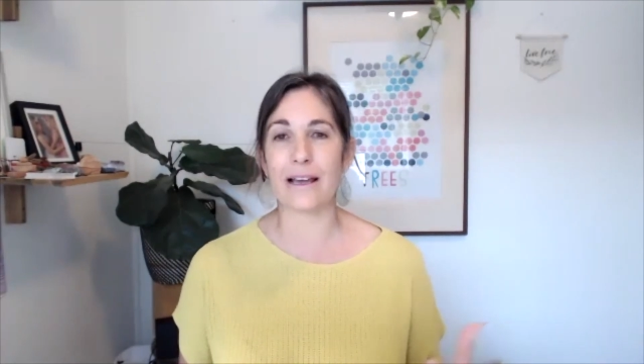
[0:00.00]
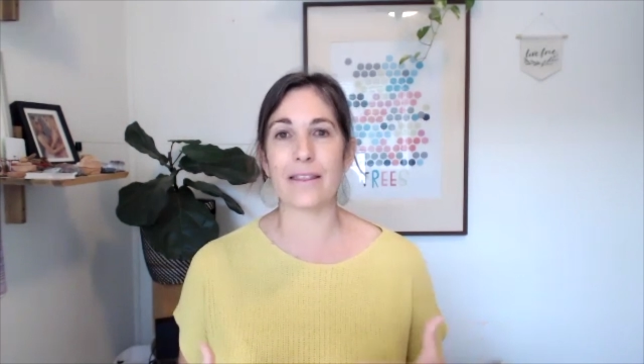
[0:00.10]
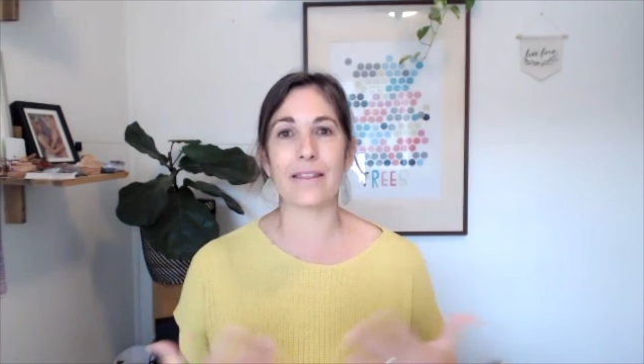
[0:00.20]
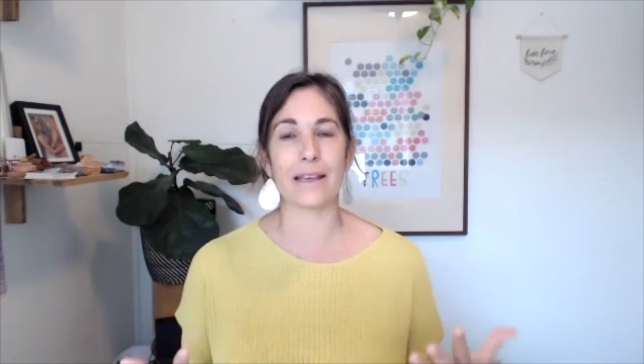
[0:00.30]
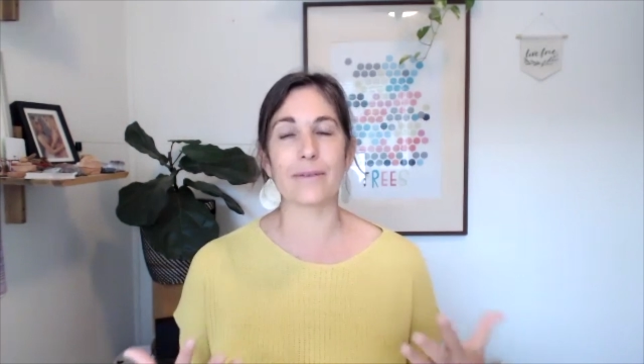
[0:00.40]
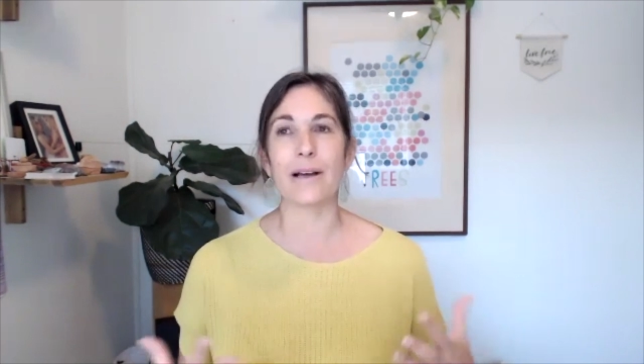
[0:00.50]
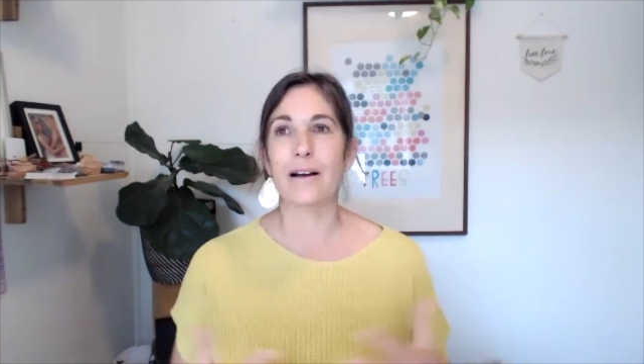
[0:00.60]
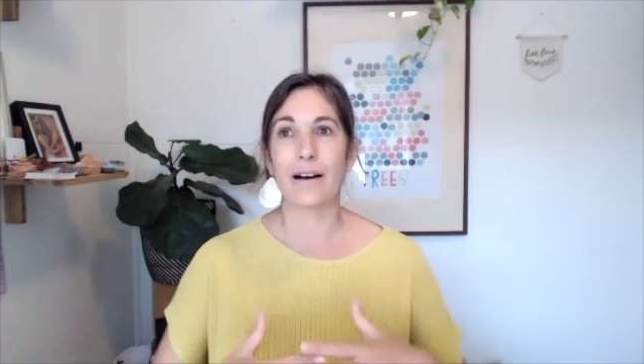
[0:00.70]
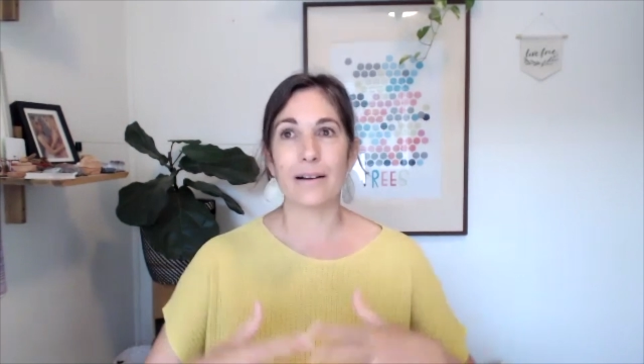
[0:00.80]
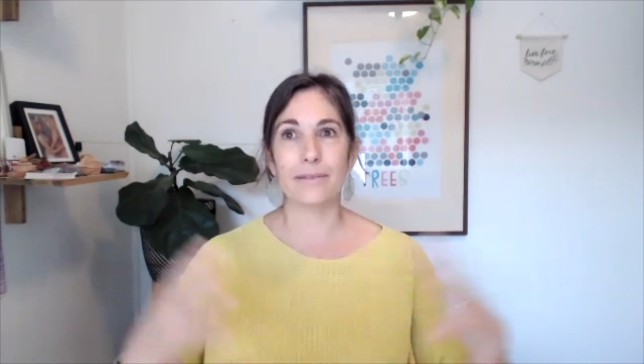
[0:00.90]
They think,
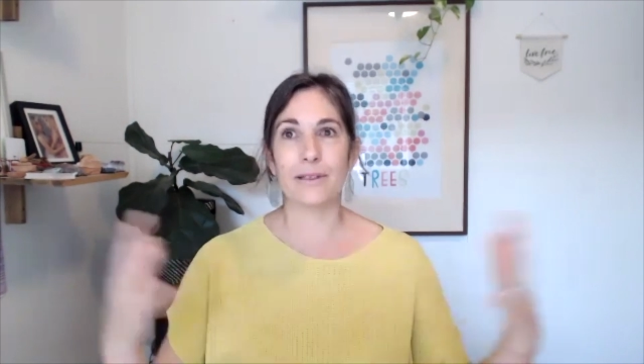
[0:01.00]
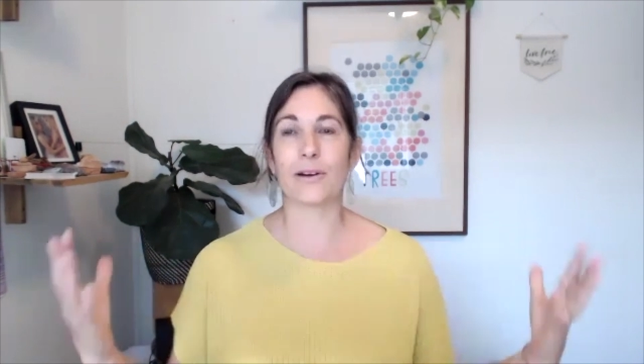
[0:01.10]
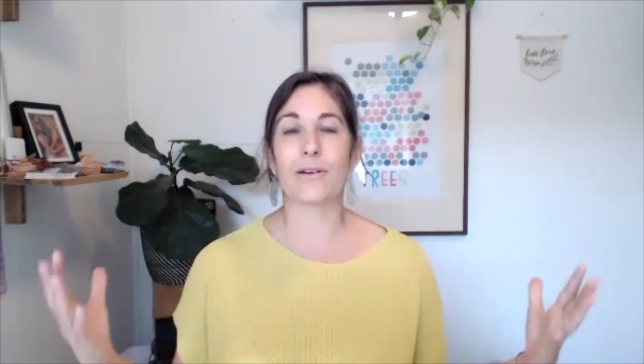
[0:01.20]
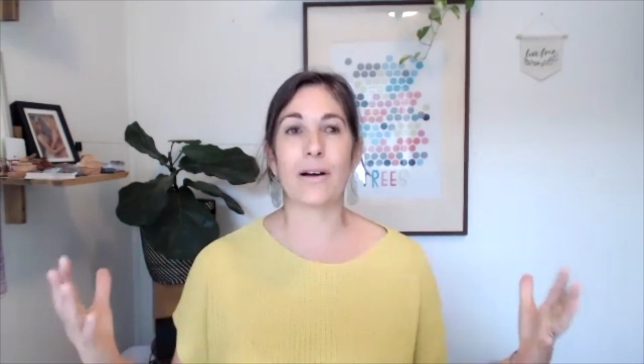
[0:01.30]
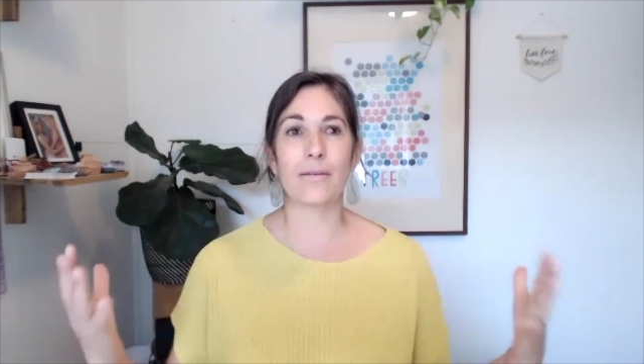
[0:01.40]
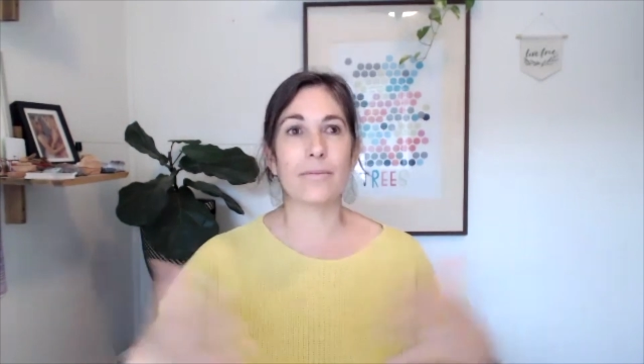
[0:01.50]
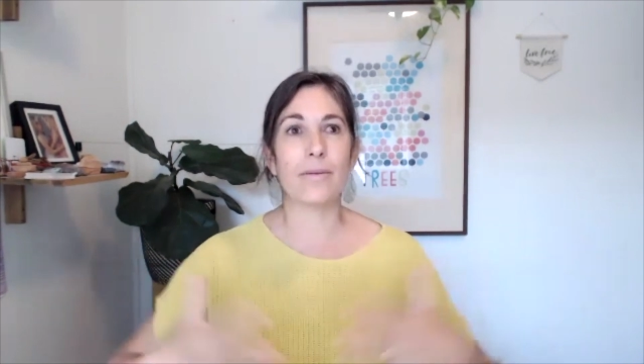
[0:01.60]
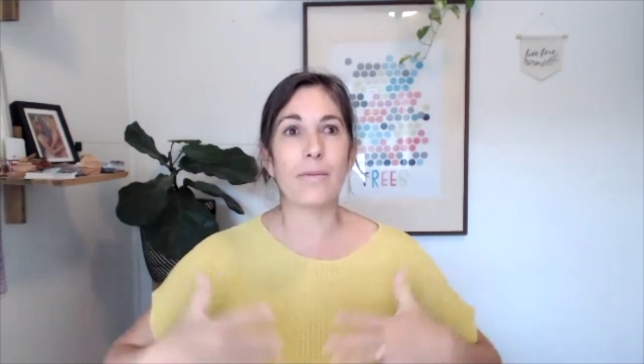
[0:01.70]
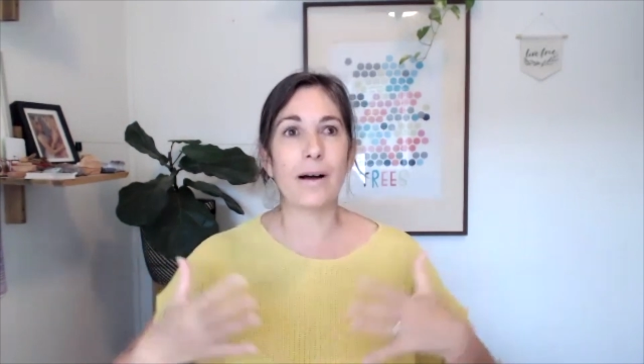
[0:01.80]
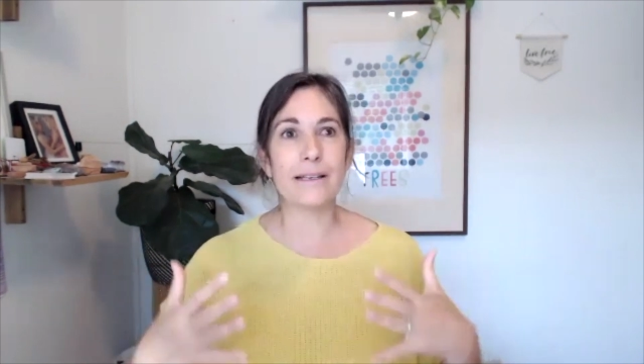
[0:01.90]
you know,
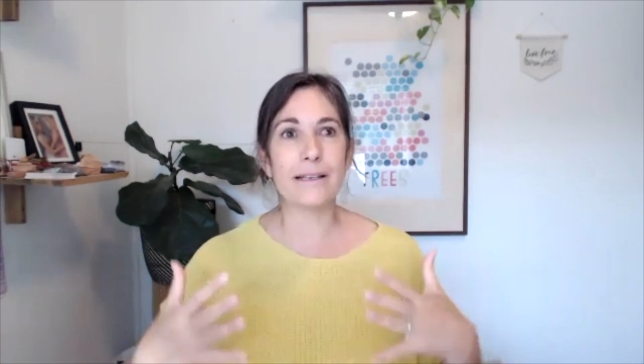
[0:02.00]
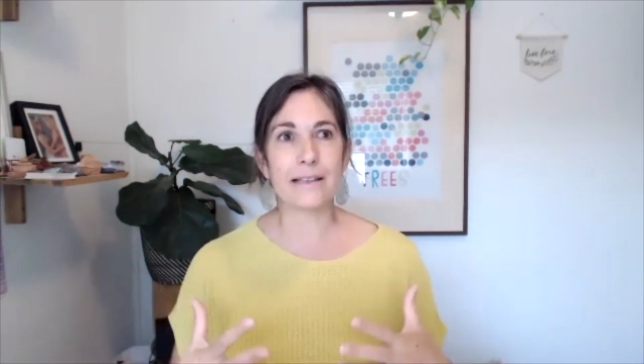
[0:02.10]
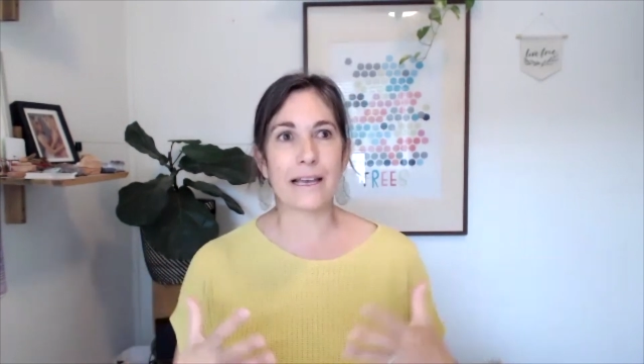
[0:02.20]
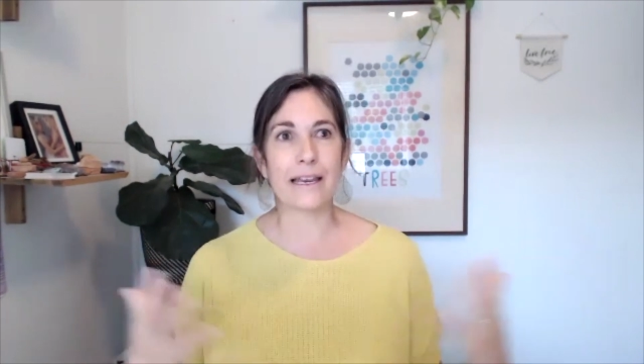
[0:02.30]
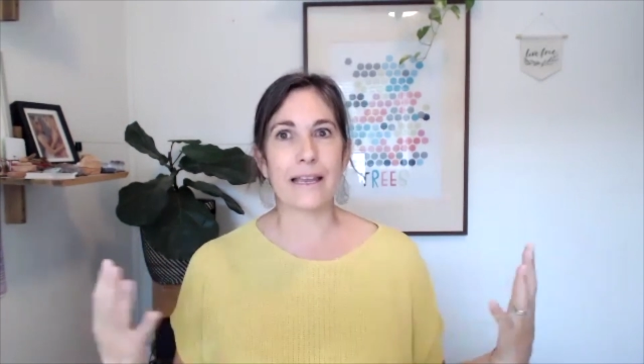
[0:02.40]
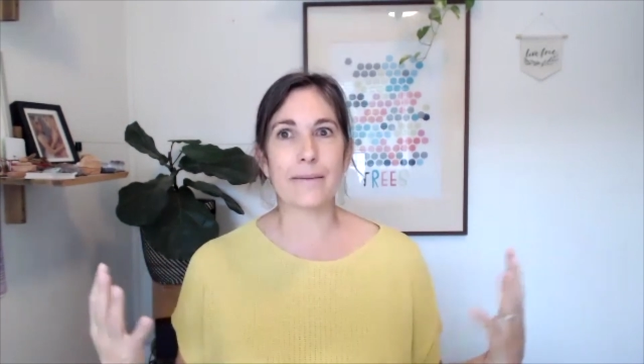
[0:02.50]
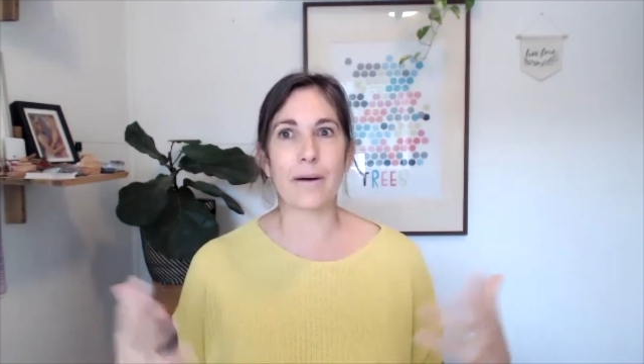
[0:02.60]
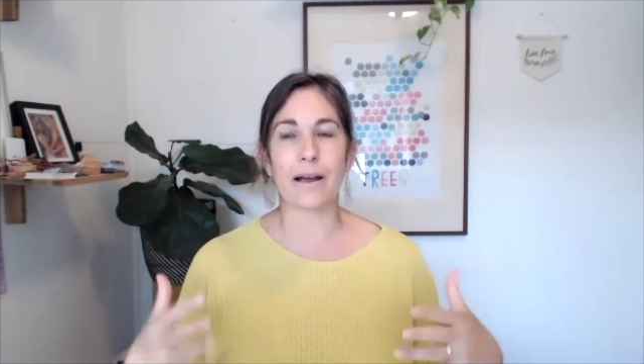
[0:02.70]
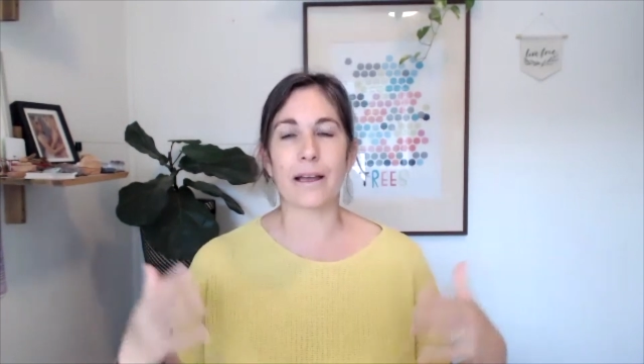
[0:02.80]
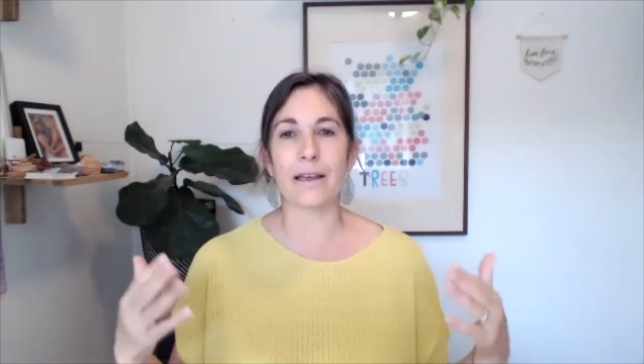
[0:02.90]
I'm isolating
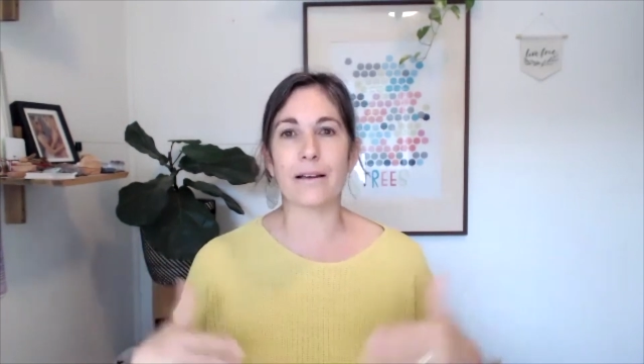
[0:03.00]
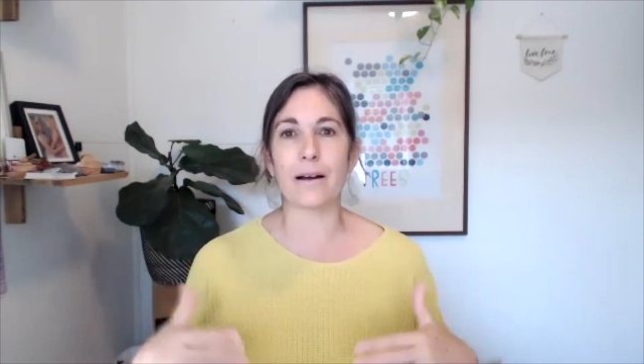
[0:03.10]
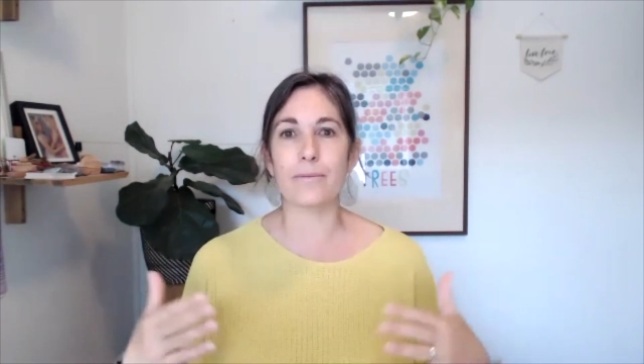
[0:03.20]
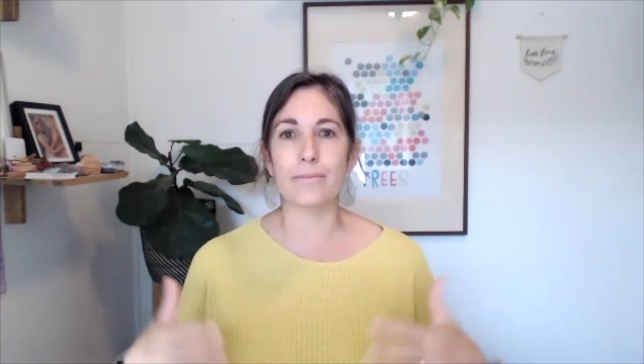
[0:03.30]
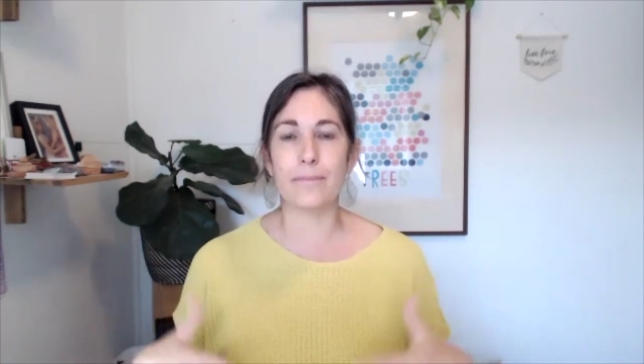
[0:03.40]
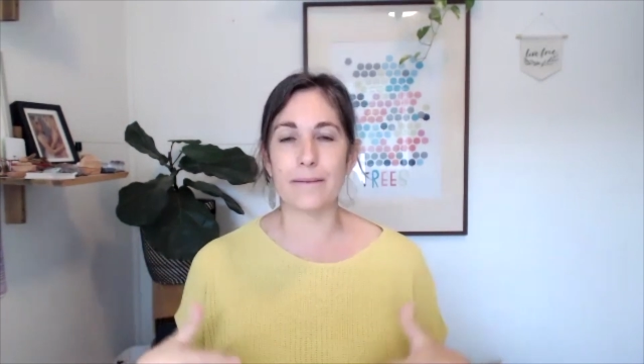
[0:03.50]
I'm